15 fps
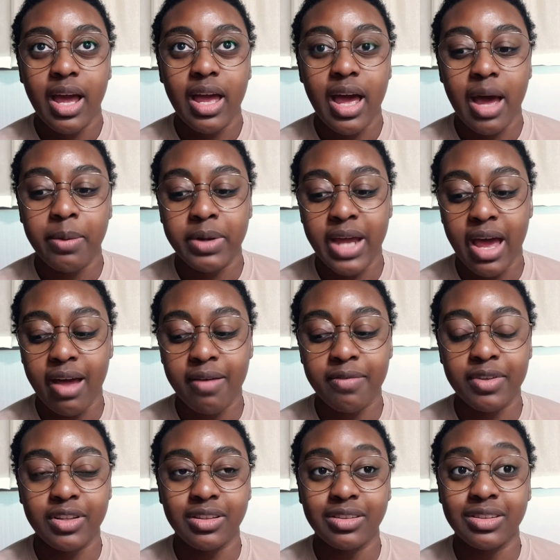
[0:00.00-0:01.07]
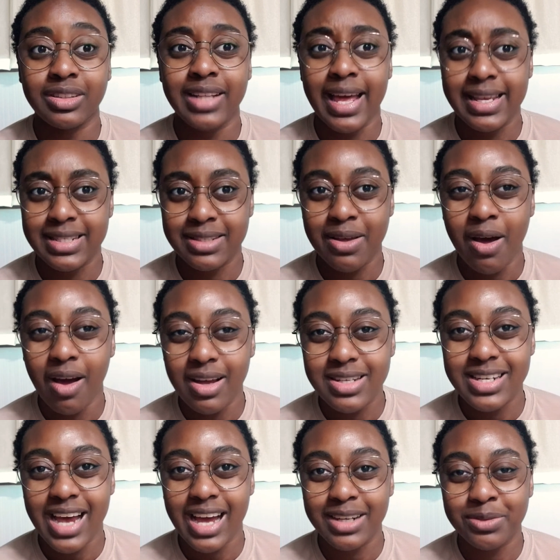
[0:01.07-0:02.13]
I would have less
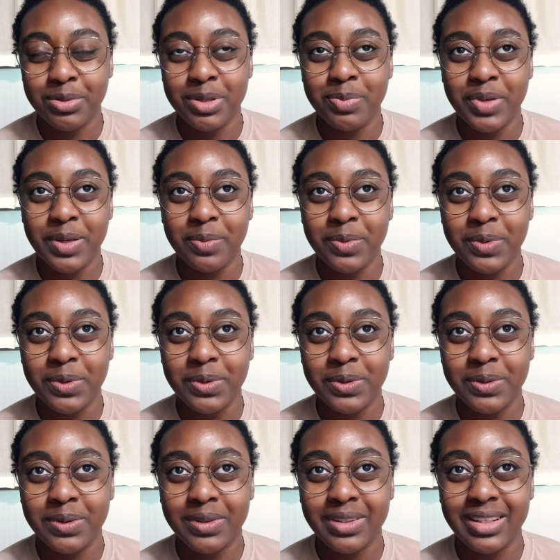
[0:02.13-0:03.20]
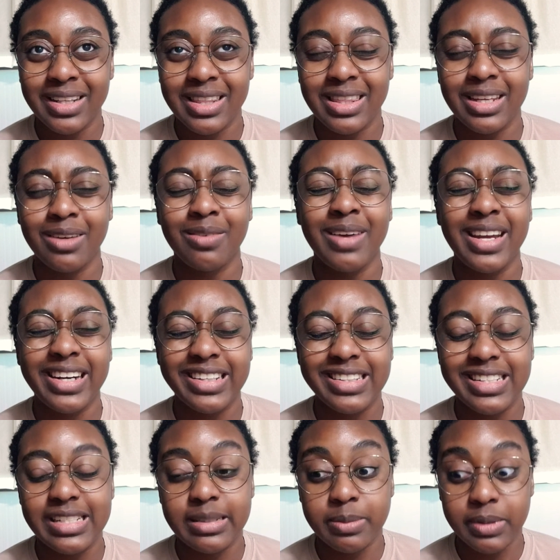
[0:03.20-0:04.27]
contact with people,
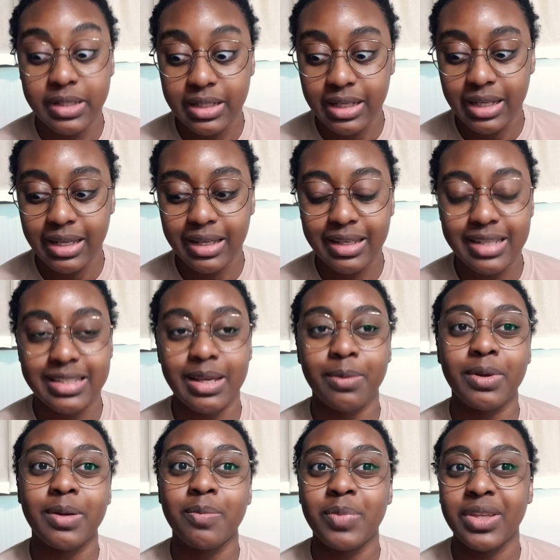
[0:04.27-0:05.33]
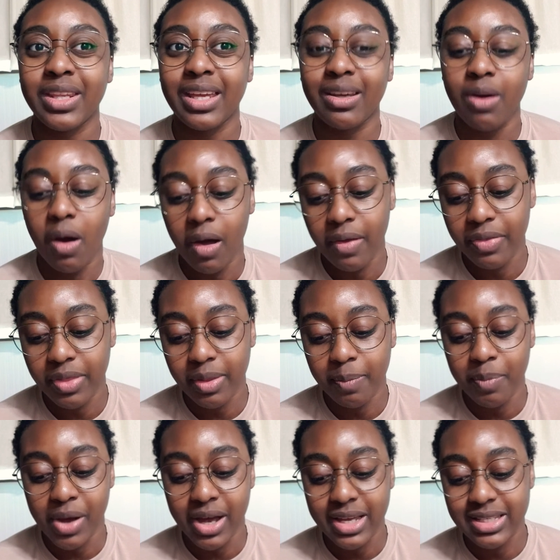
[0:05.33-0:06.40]
theoretically speaking, because I wouldn't be like on the
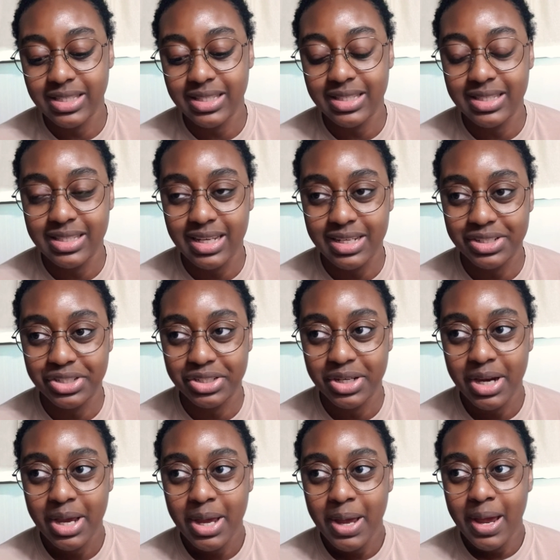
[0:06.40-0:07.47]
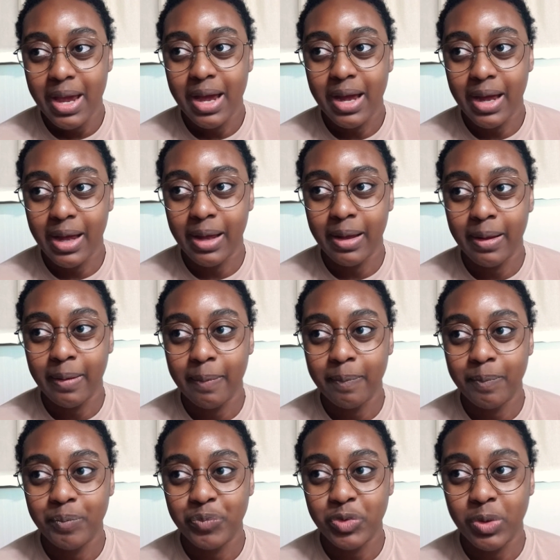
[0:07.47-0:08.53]
bus and such.
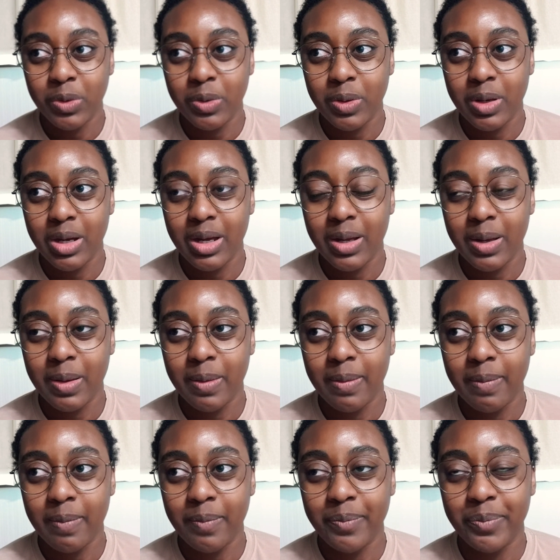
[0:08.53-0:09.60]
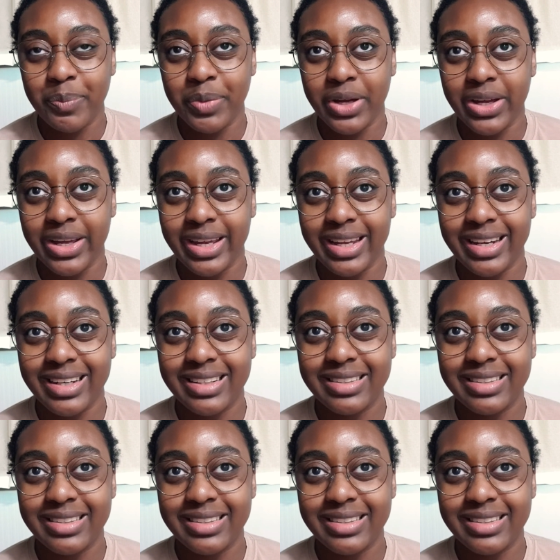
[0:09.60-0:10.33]
Um, but